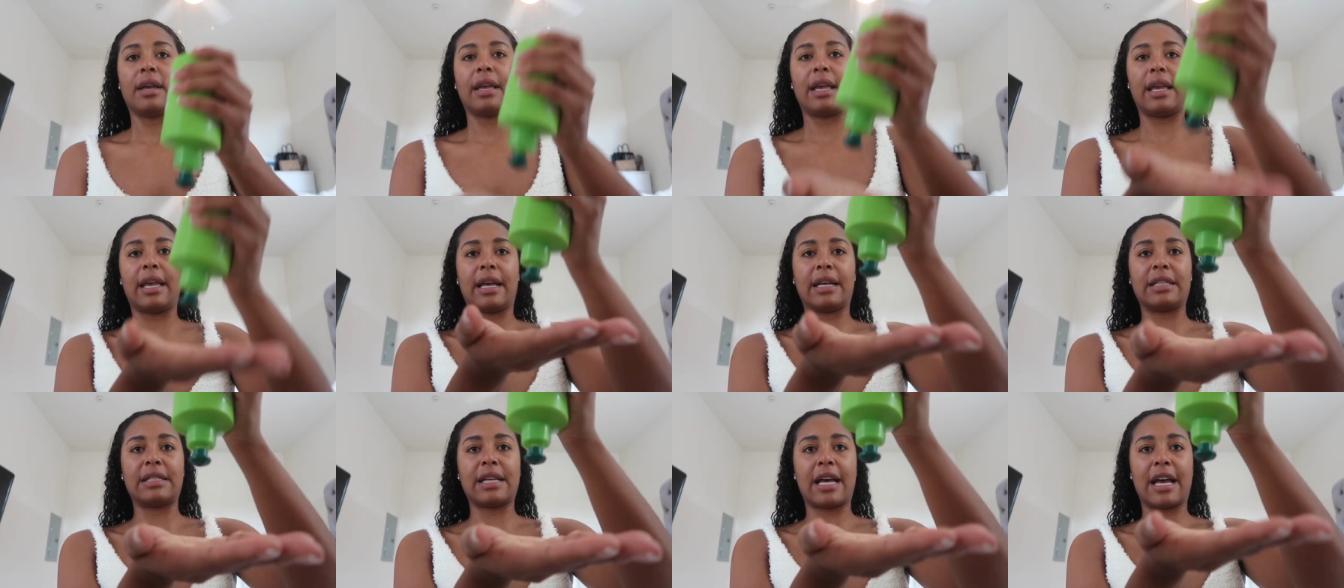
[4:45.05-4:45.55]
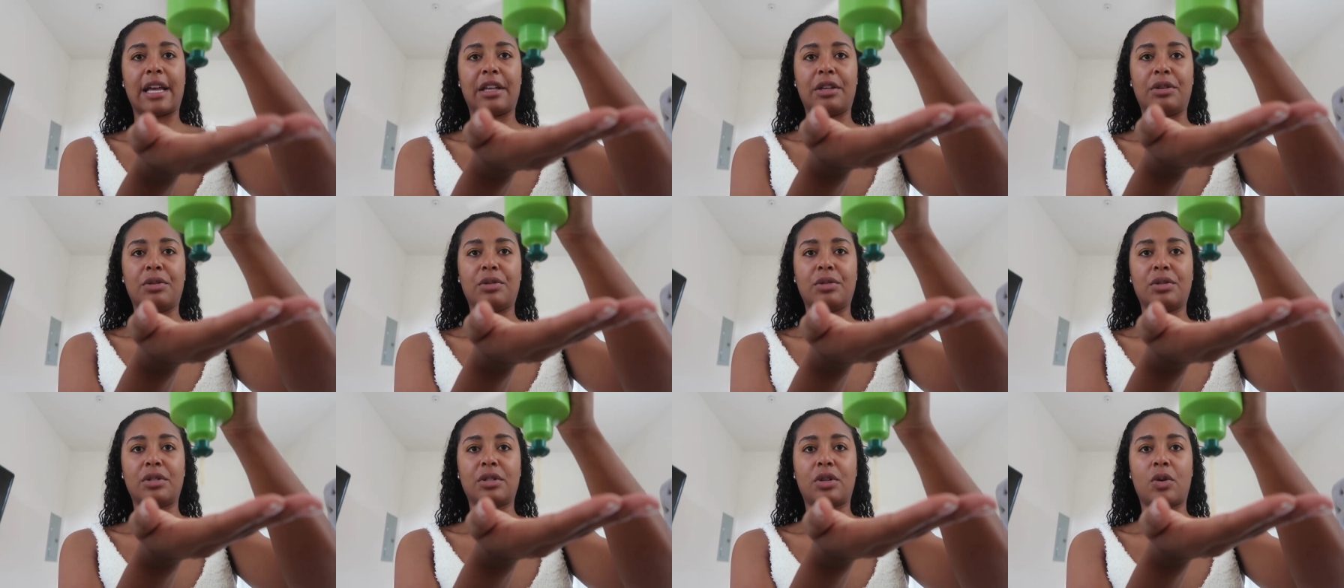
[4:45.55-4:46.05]
And I
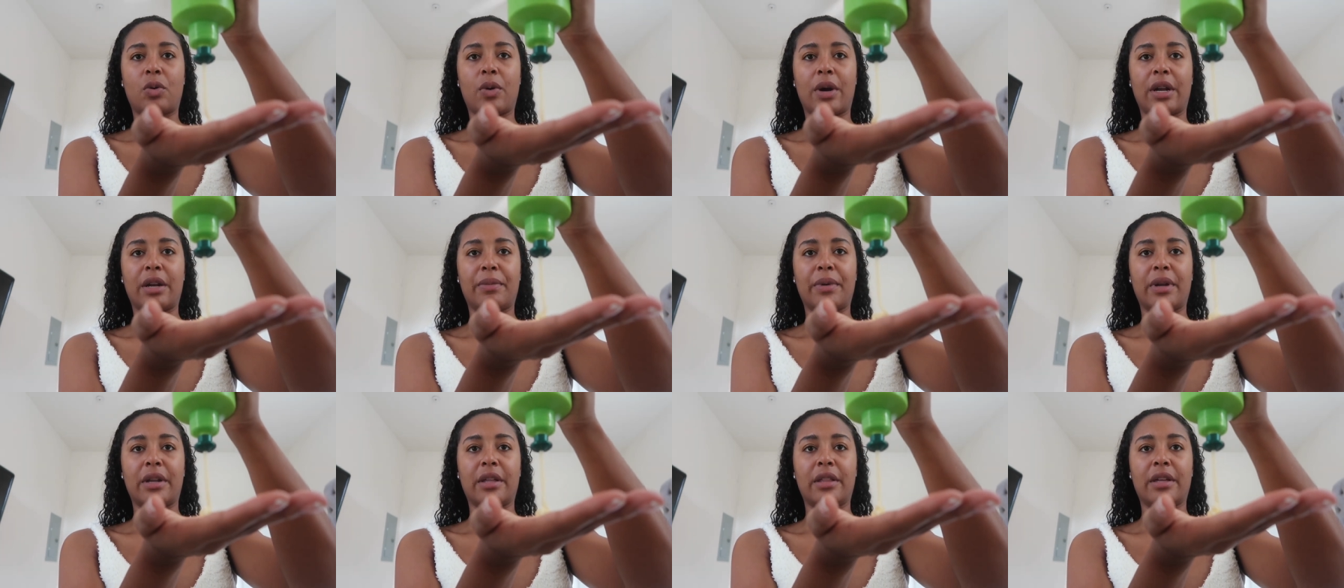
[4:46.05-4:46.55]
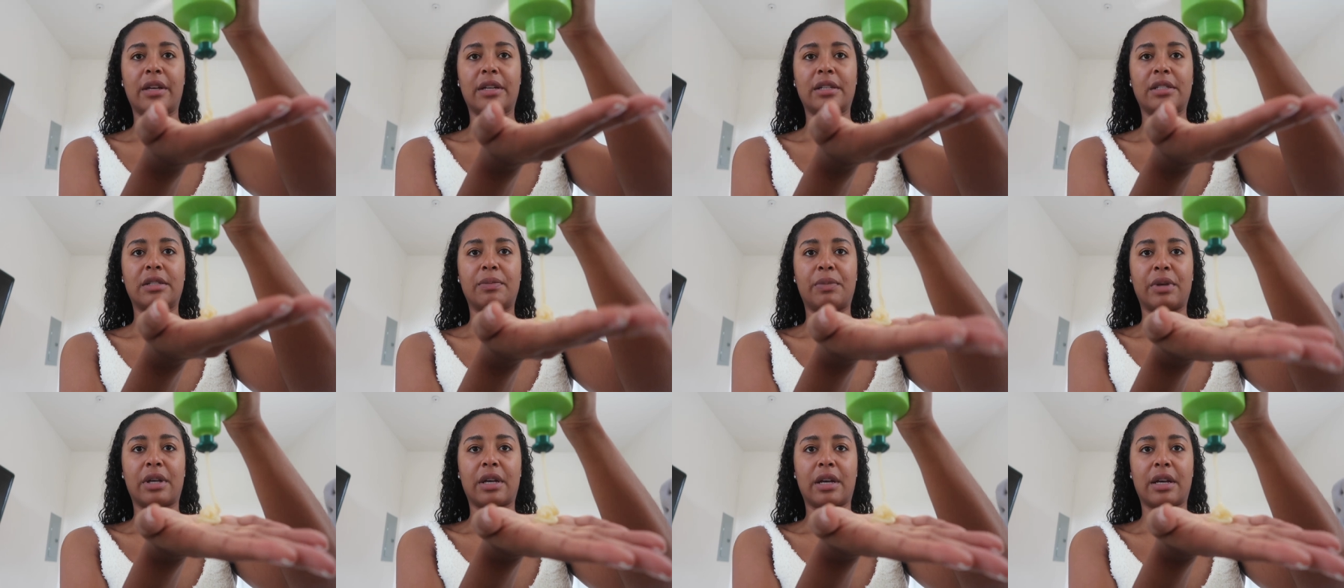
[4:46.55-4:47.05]
use quite a bit of
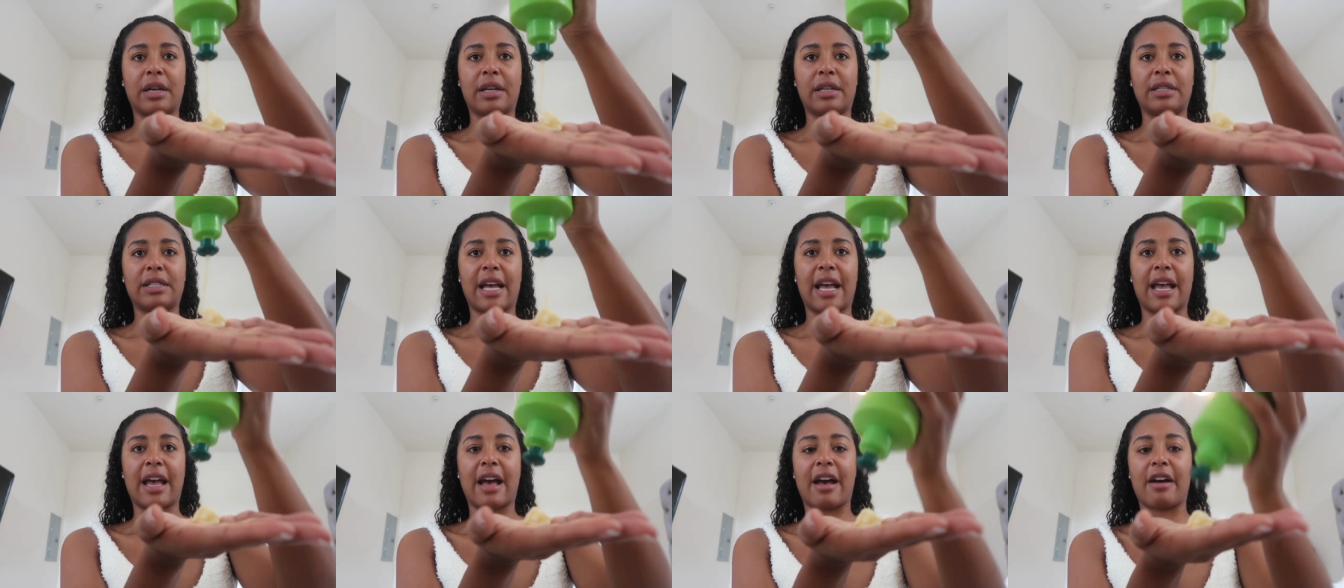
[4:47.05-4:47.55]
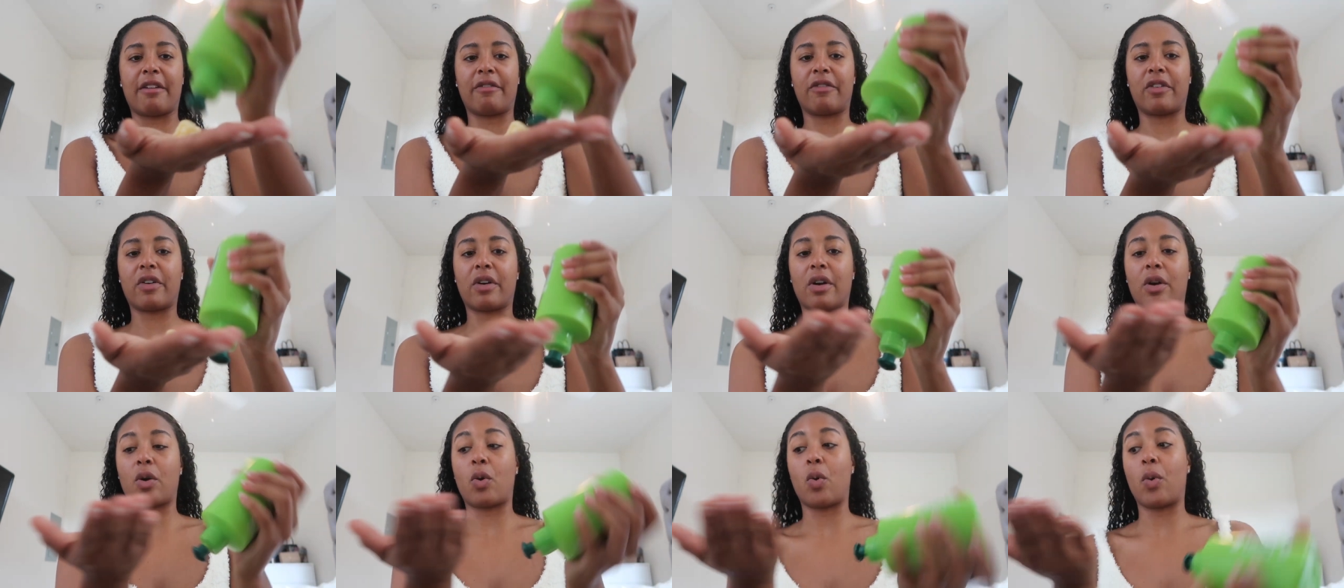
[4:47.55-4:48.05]
this because I
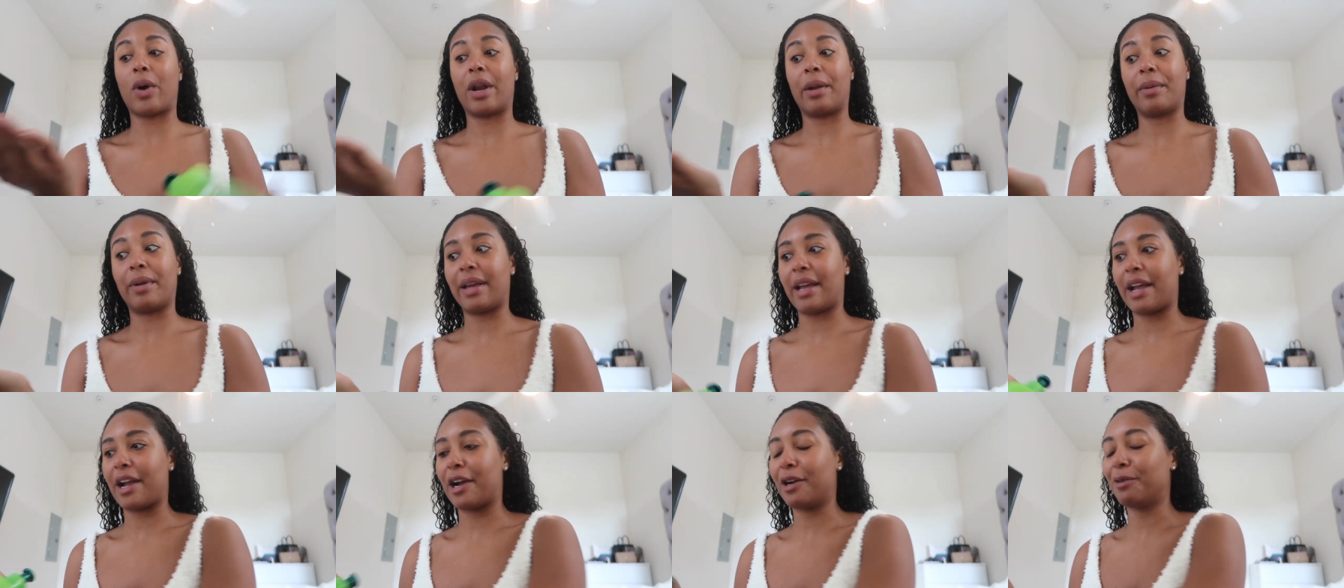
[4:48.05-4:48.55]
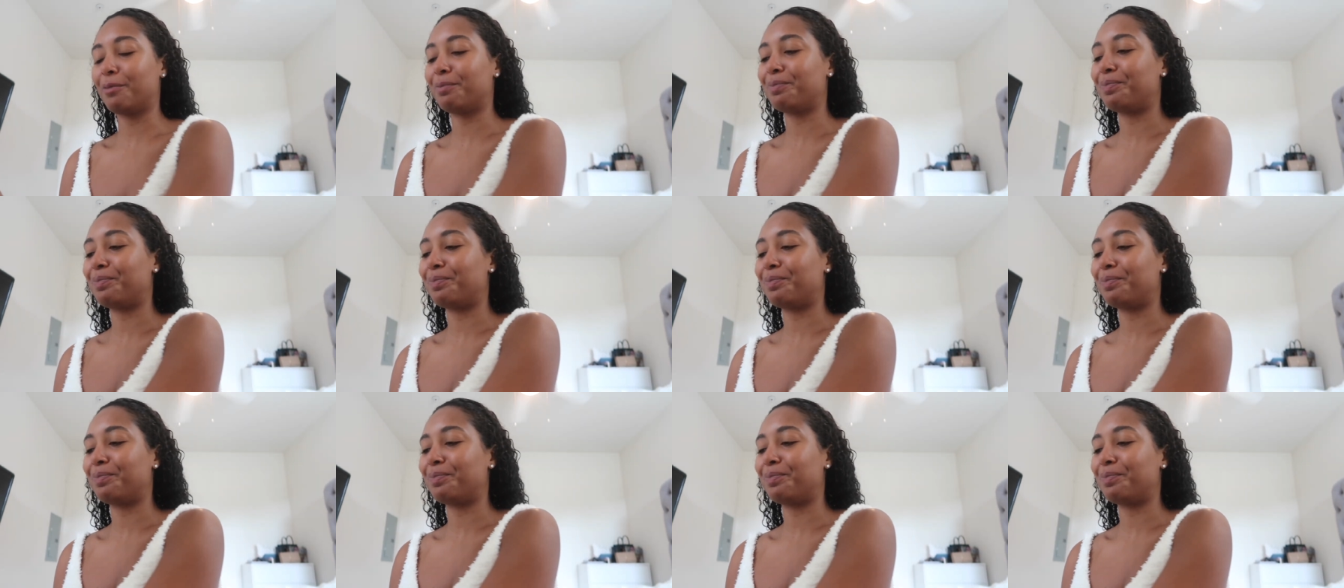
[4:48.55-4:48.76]
have quite a bit of hair.